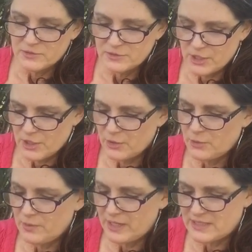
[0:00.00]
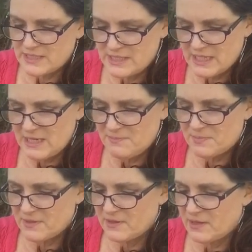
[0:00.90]
Low and deep
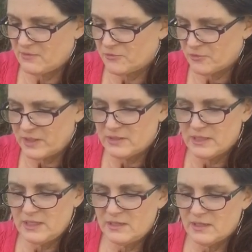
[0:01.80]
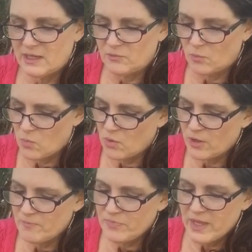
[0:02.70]
and friendly and
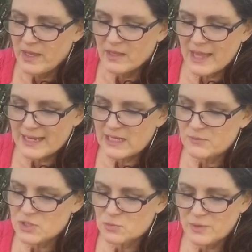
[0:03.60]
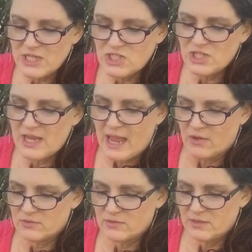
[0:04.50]
warm, like it was reaching
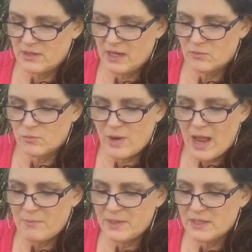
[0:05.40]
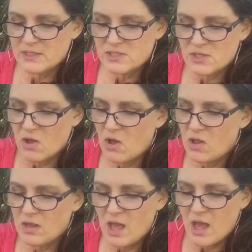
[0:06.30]
out and wrapping us
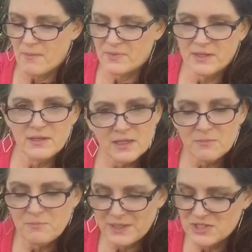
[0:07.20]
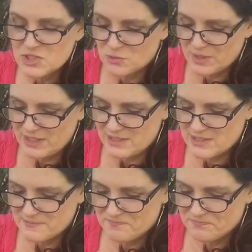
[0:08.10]
all up in a big squeeze.